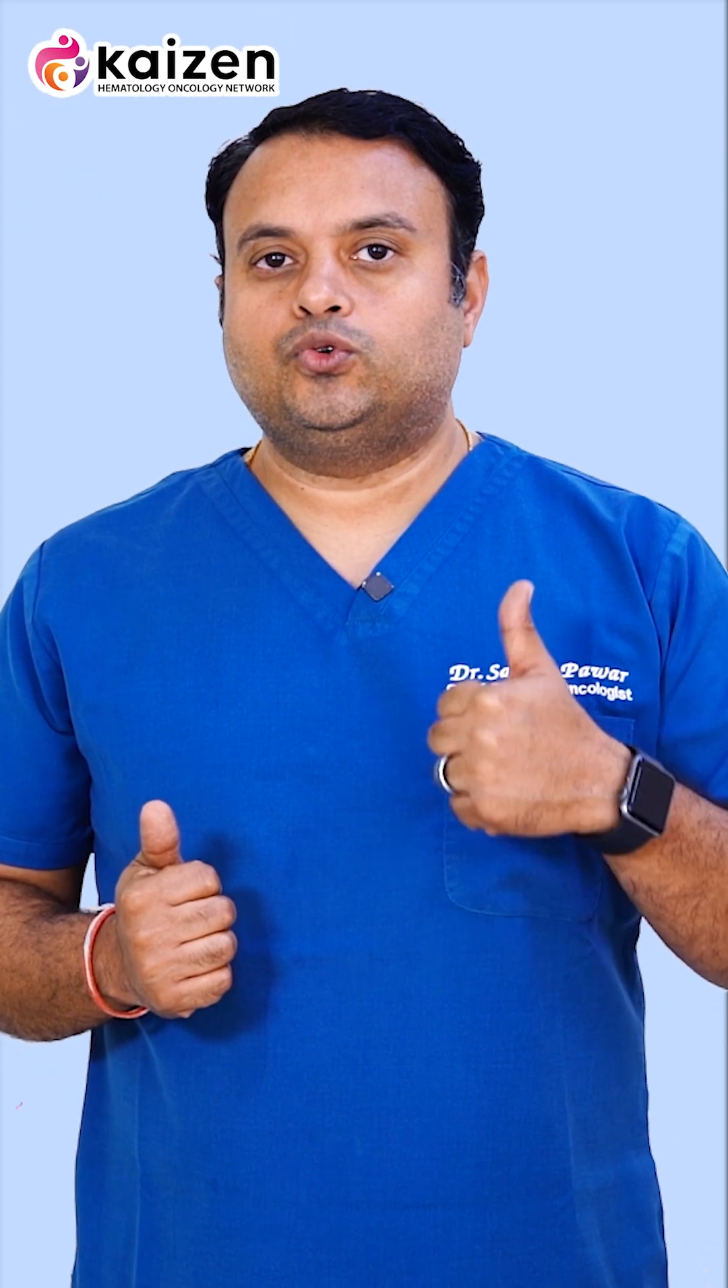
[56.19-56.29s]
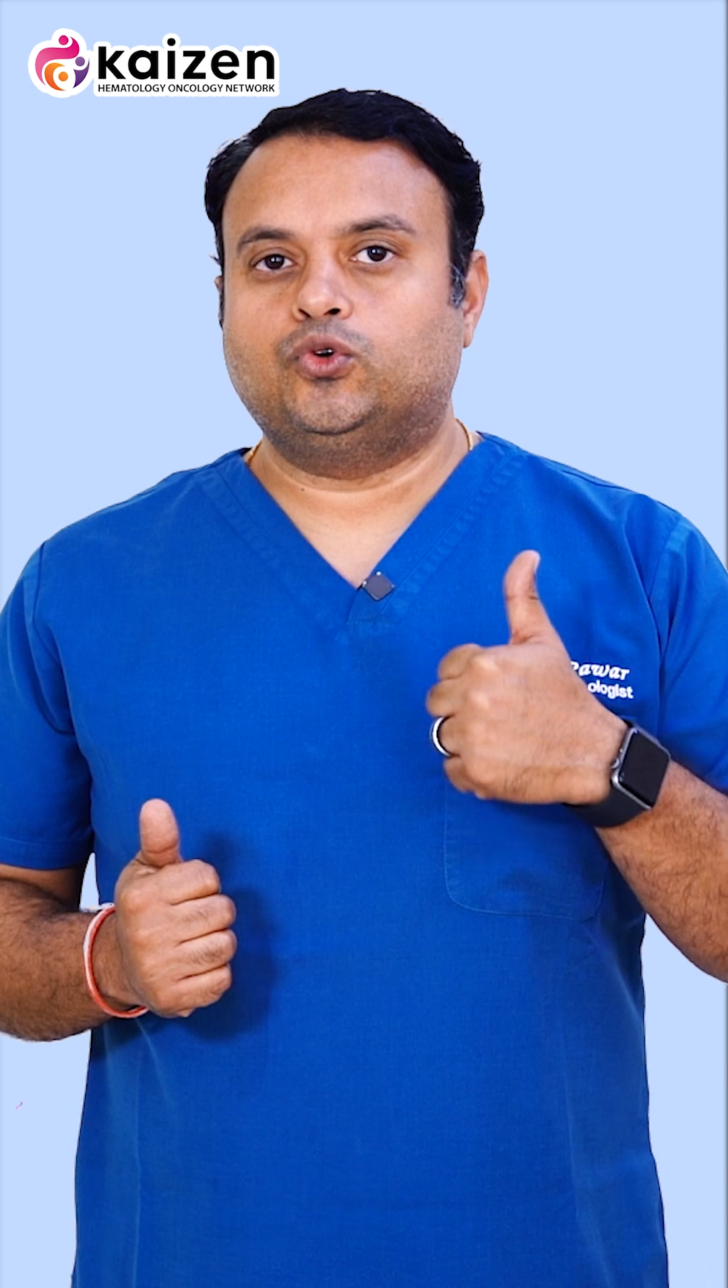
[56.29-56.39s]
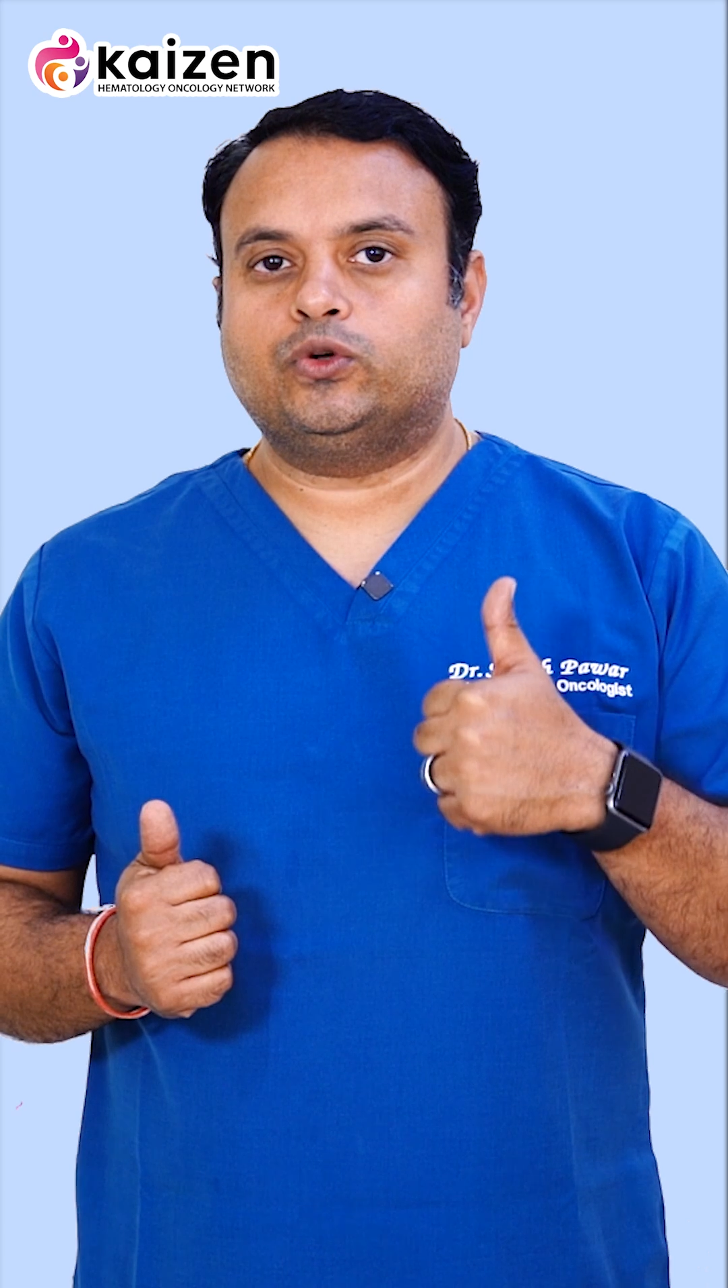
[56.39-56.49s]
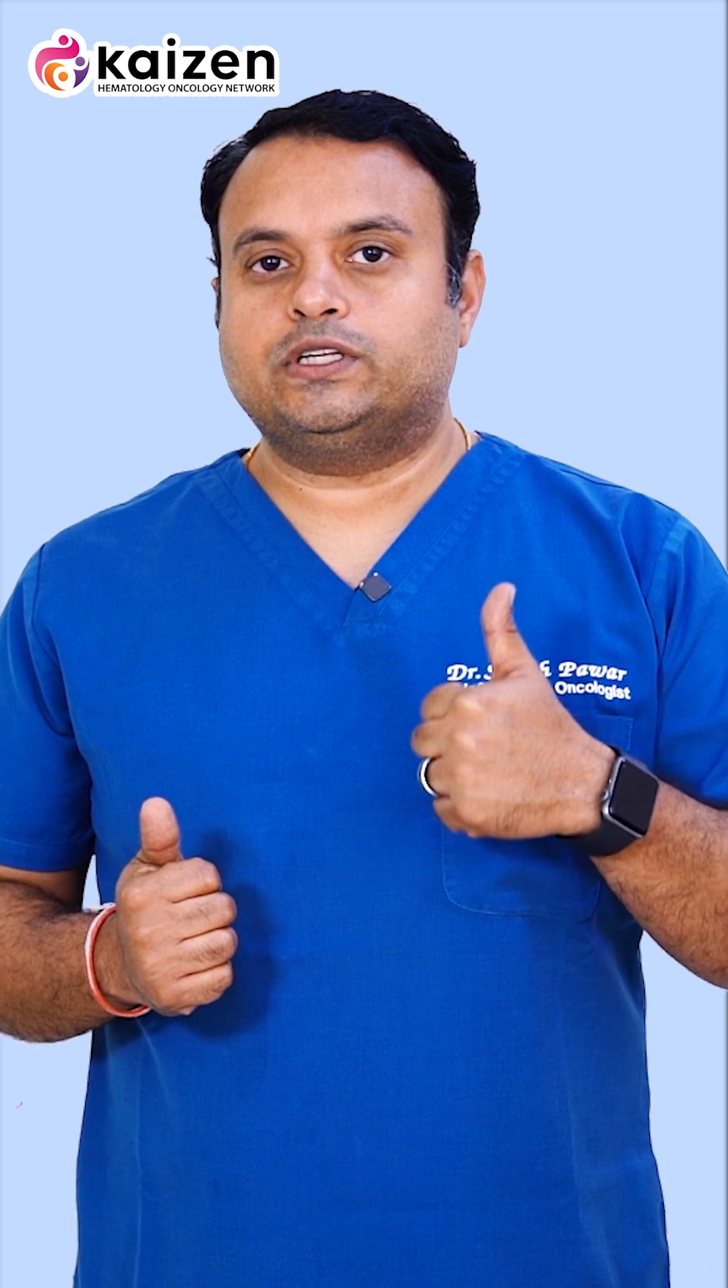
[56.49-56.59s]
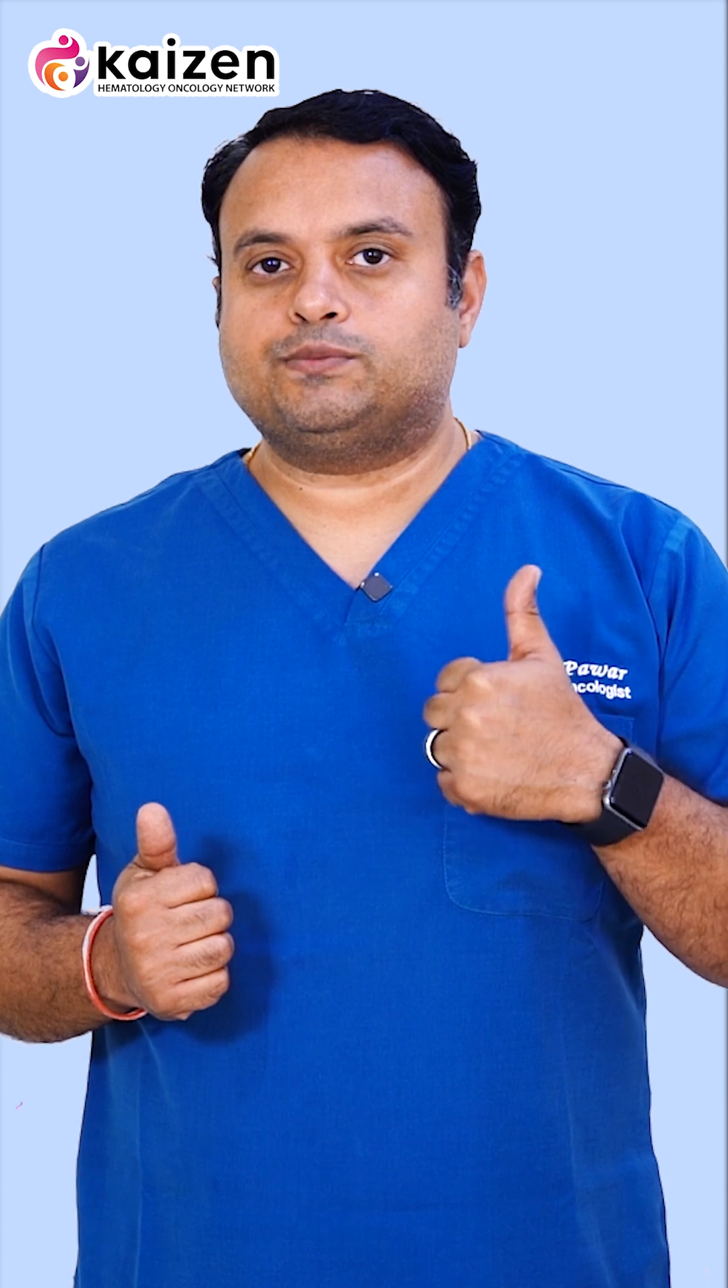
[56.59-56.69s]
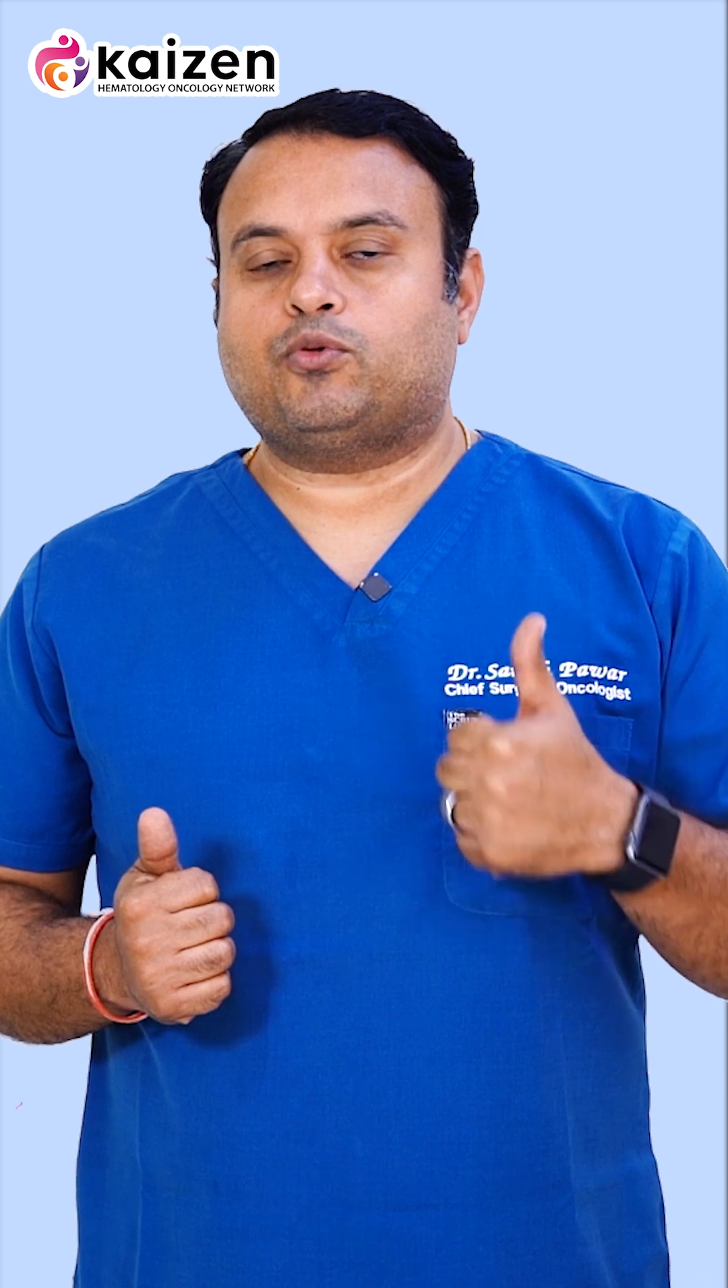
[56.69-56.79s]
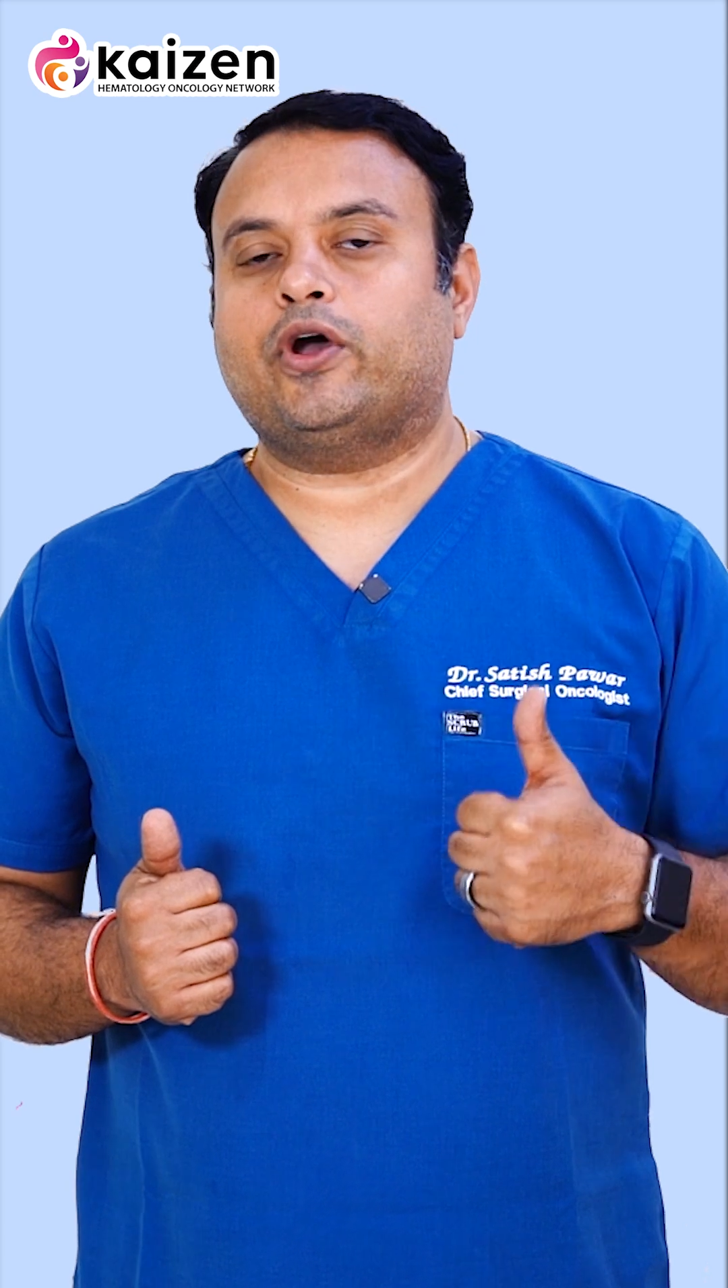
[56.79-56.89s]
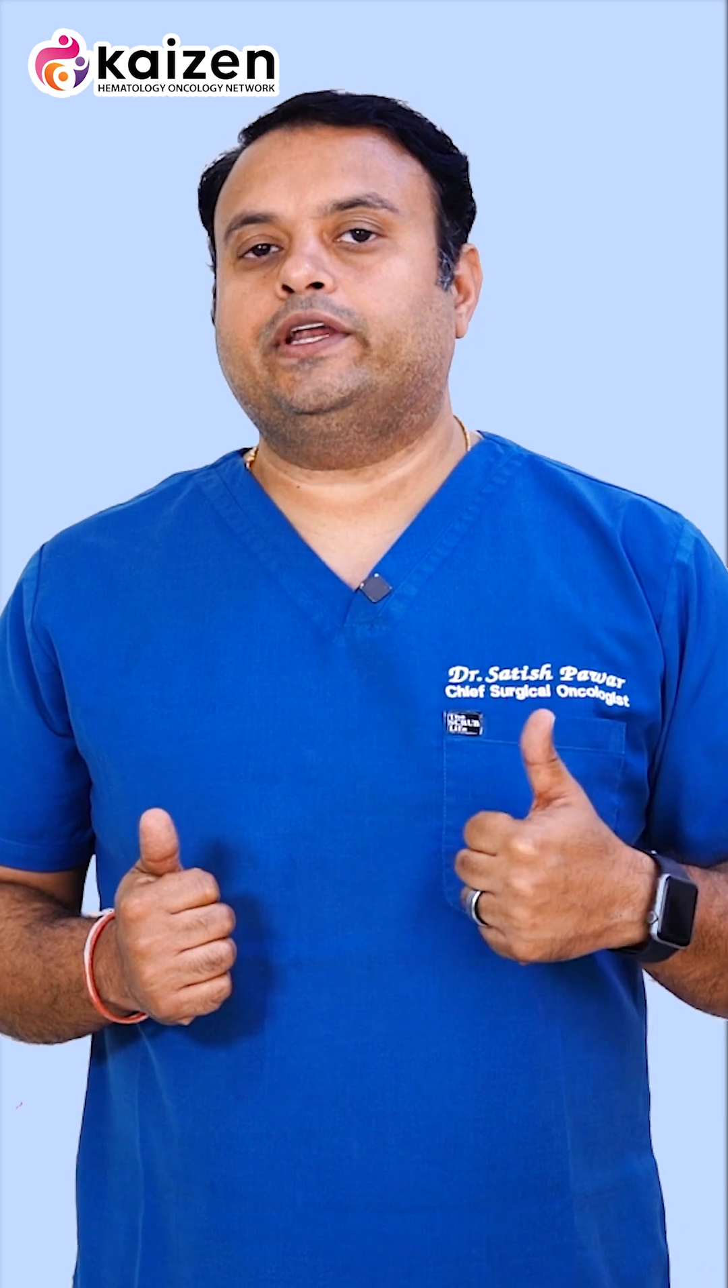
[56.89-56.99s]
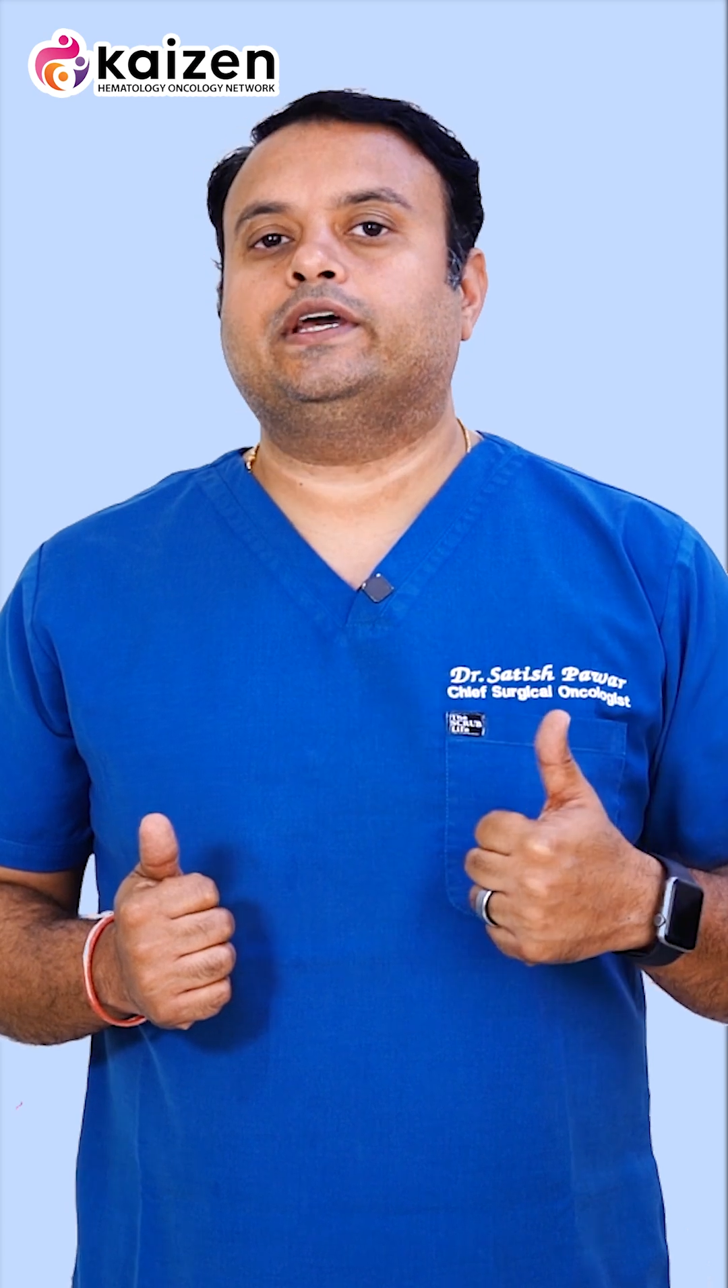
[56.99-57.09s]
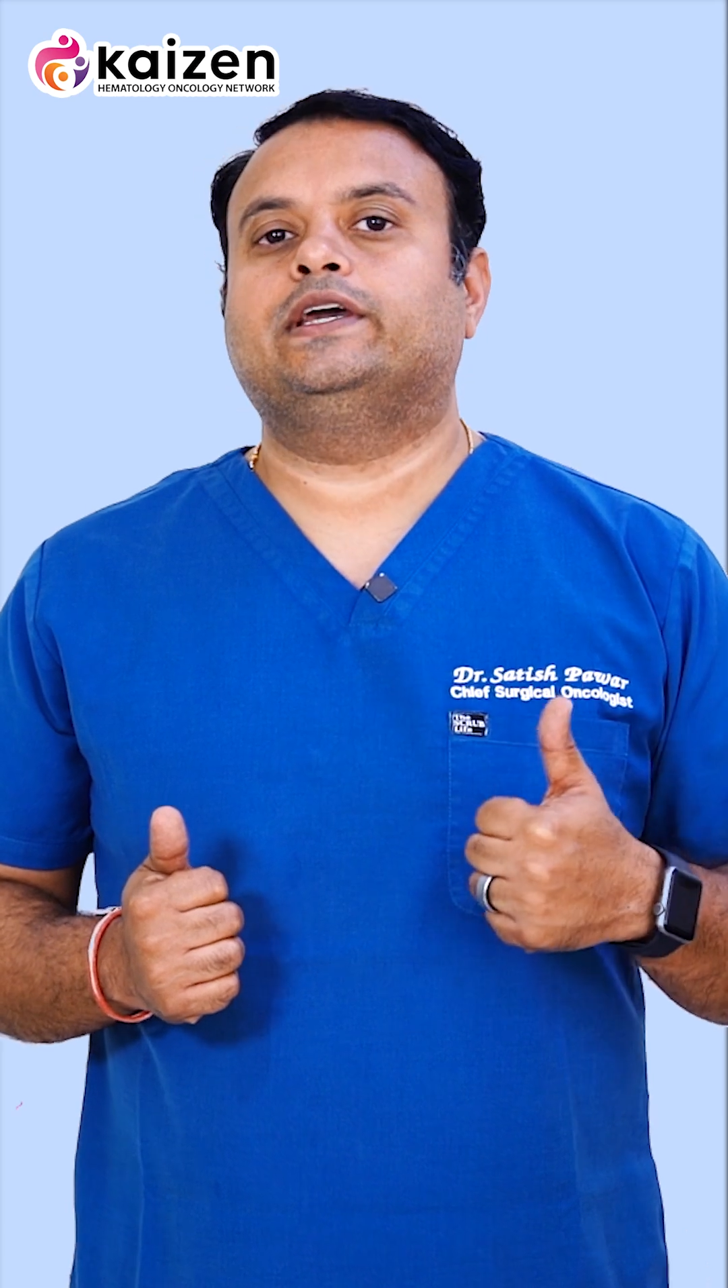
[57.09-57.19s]
to know this
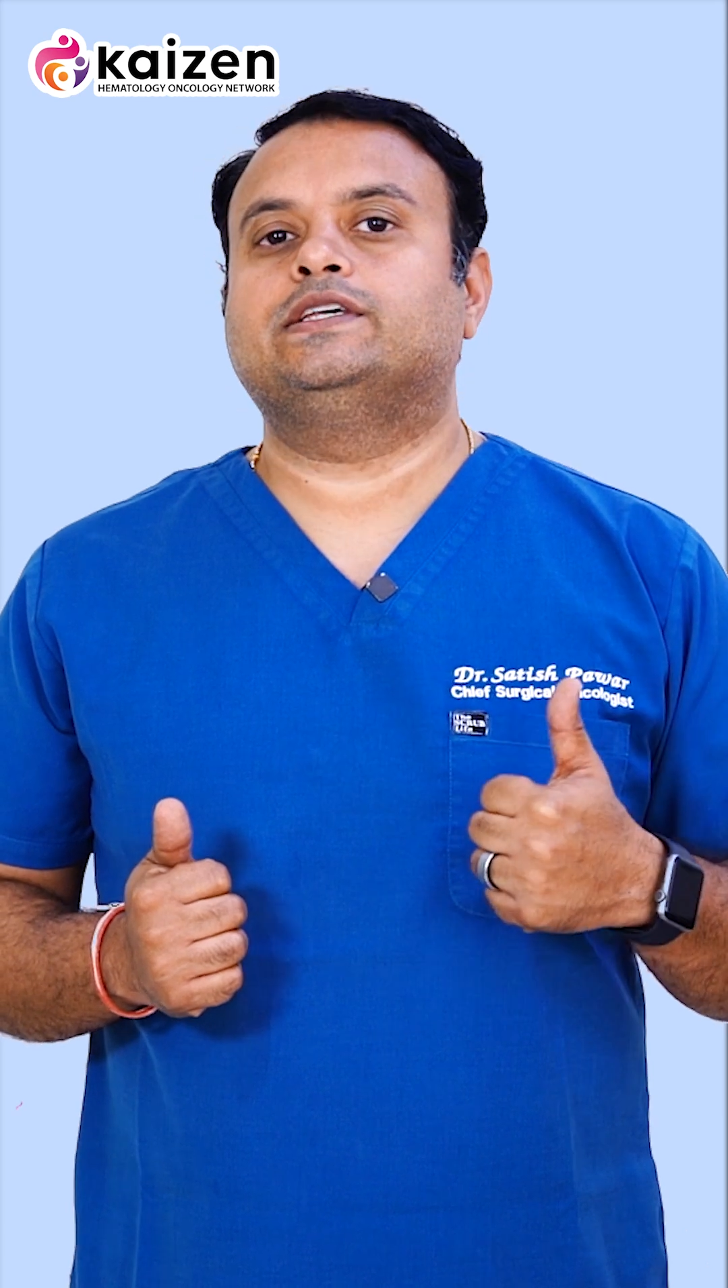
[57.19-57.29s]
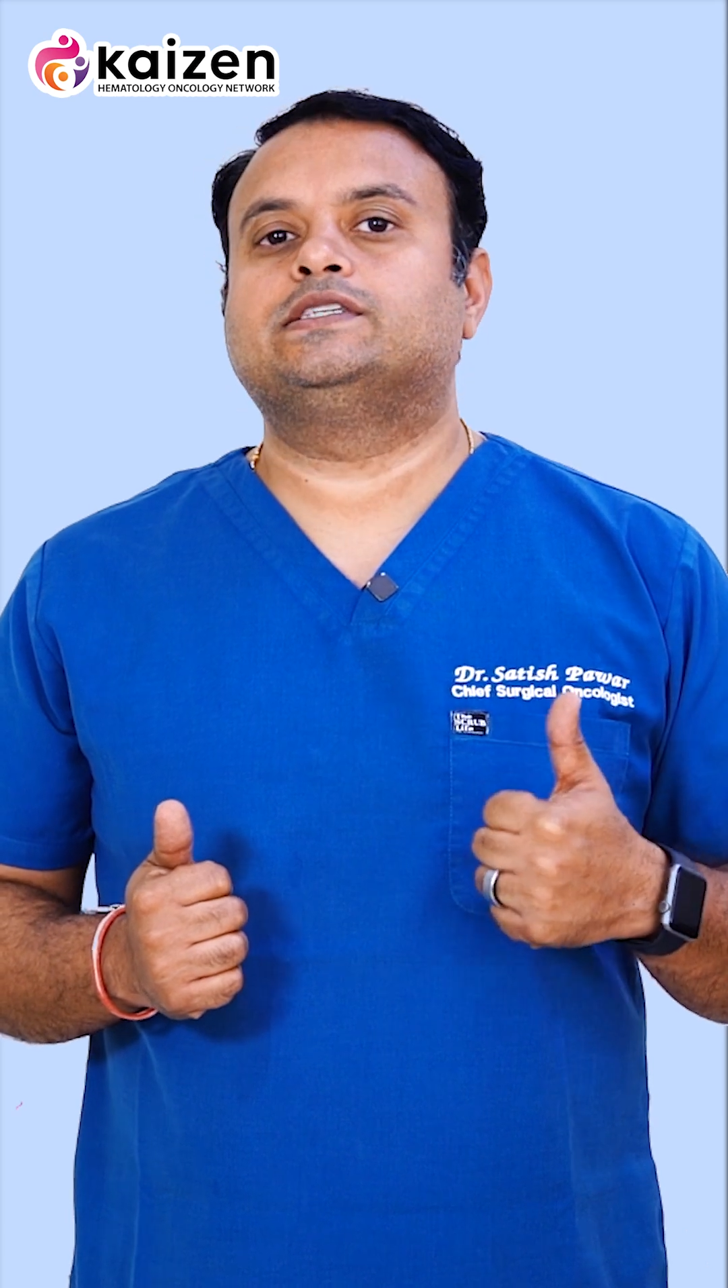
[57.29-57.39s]
point,